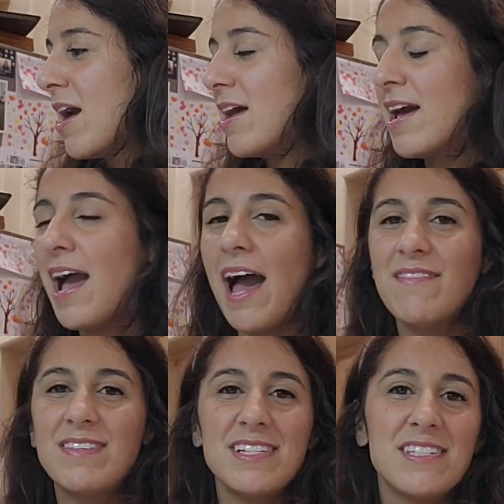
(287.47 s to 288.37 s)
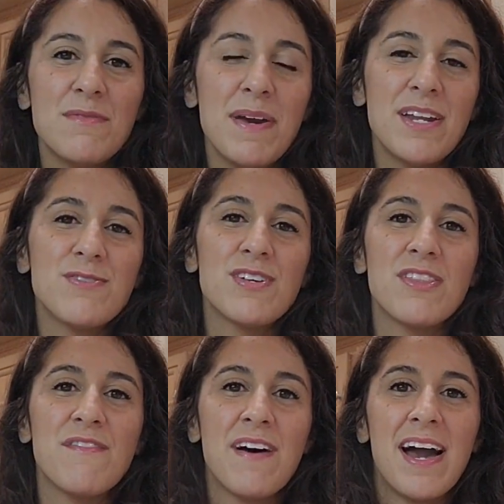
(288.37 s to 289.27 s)
And I have these tomatoes on
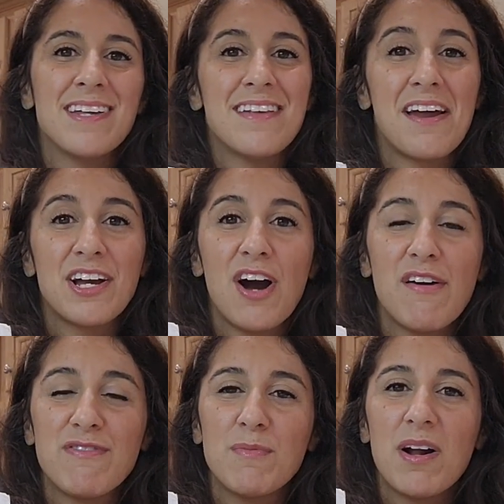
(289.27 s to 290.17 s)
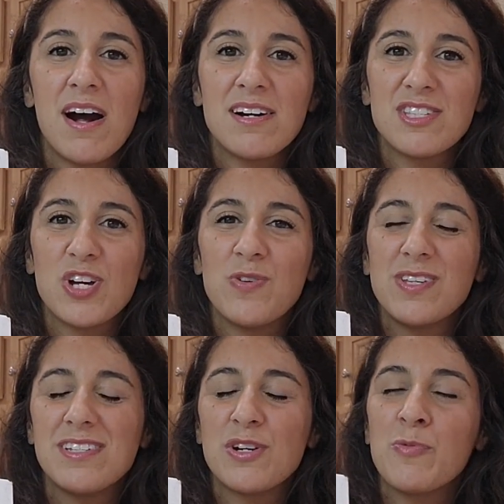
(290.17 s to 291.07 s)
the vine that I got from Costco.
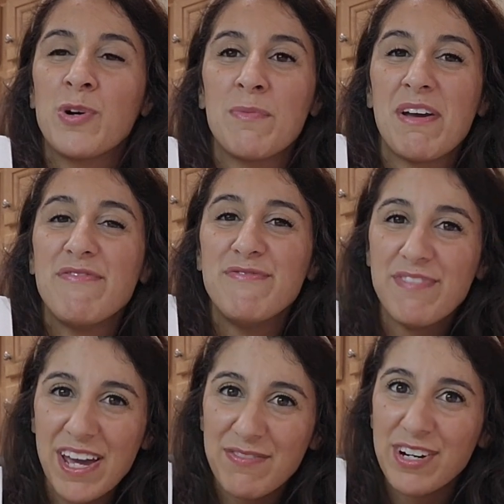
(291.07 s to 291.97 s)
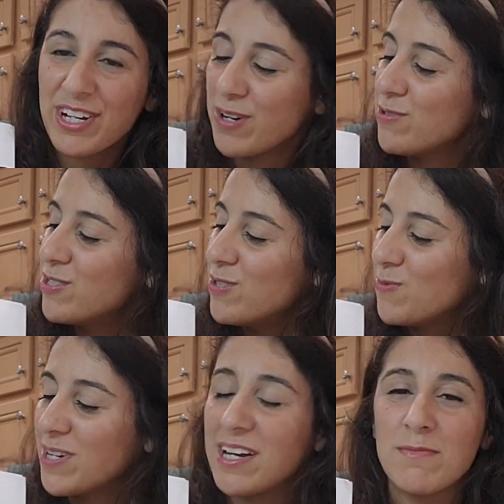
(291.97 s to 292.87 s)
These are one of my favorite go-tos
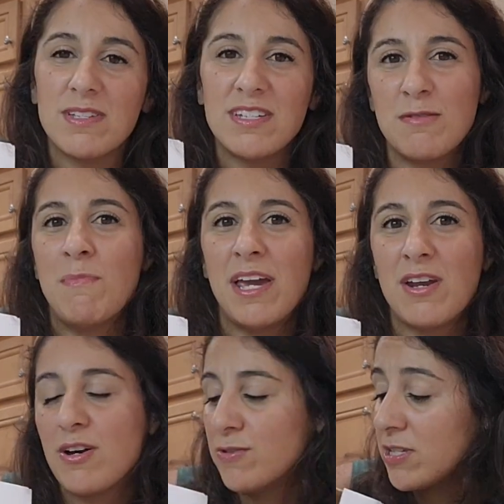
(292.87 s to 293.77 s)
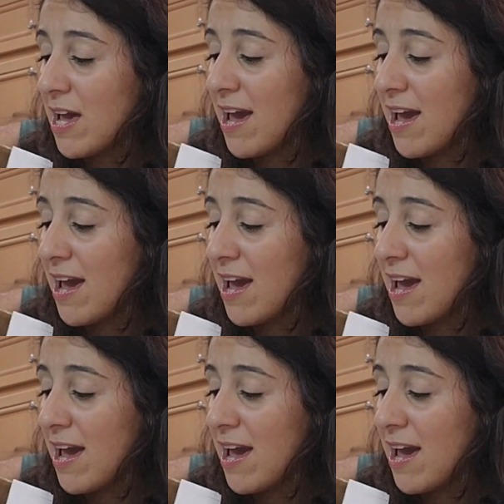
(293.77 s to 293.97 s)
when it comes to tomatoes.